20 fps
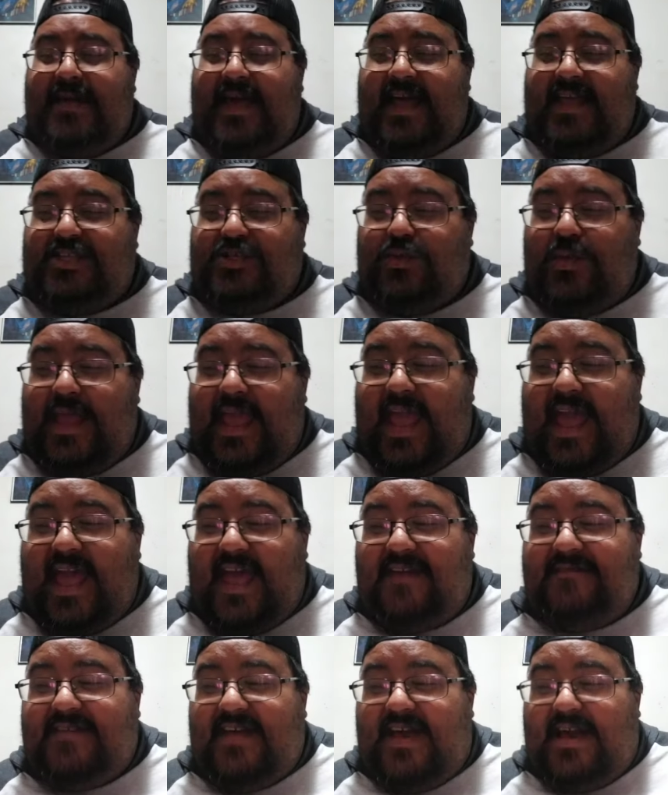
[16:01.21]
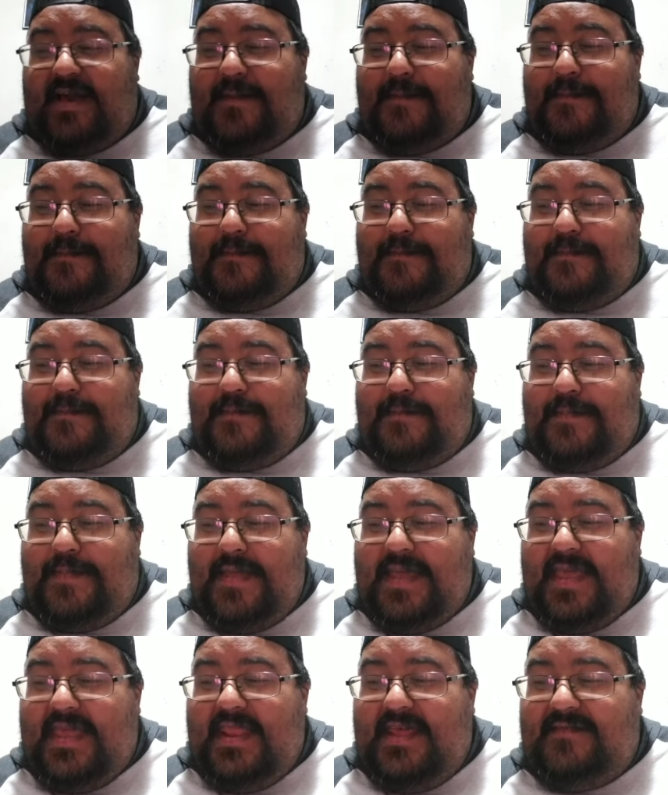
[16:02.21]
match, we have a
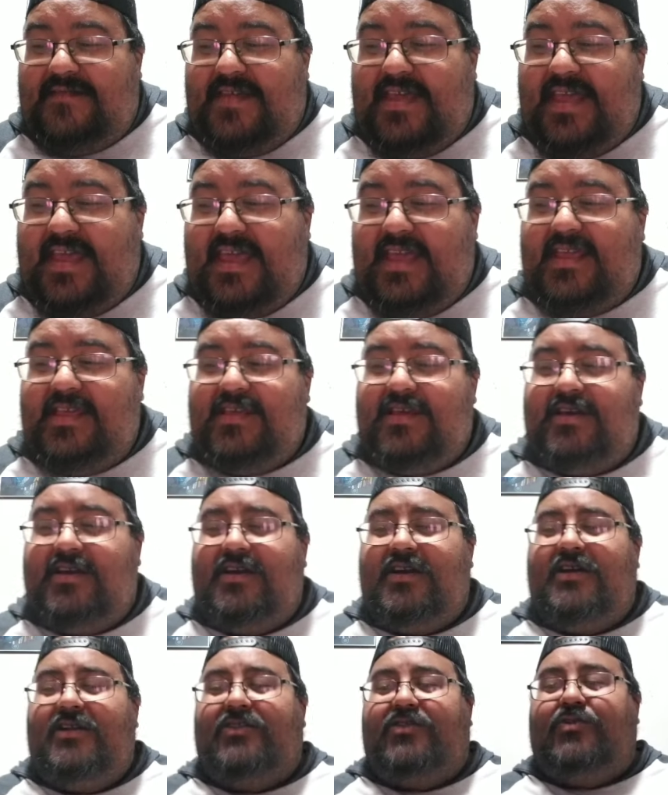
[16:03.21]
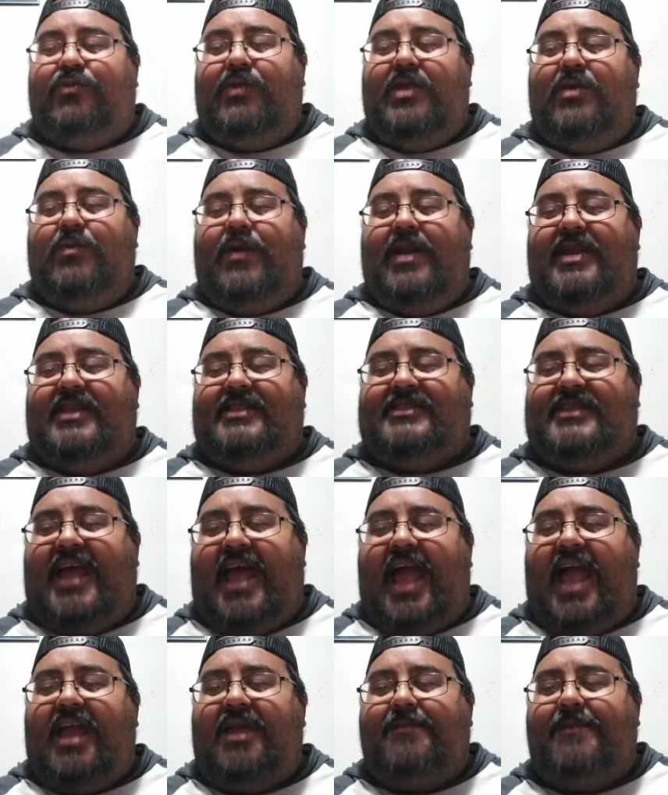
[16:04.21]
bit of a, a three way
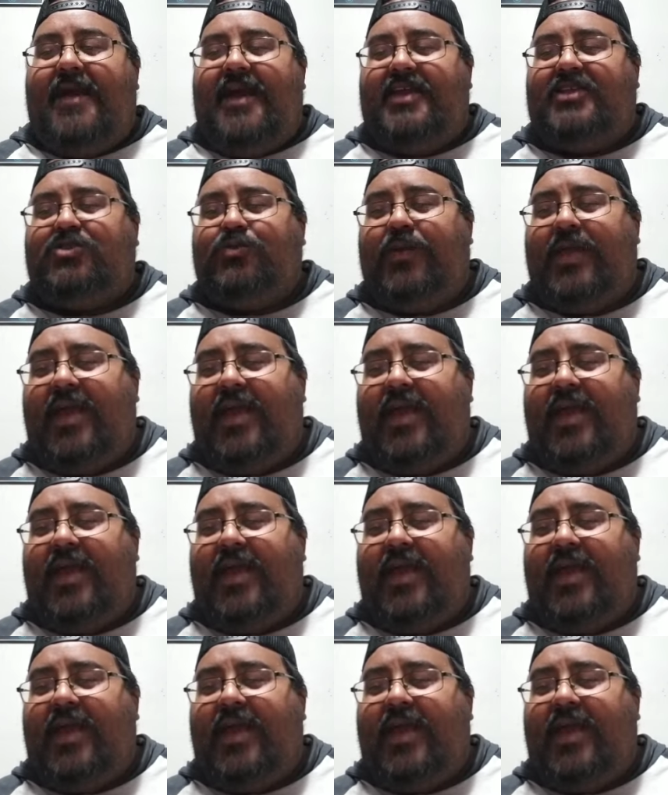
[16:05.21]
tag match.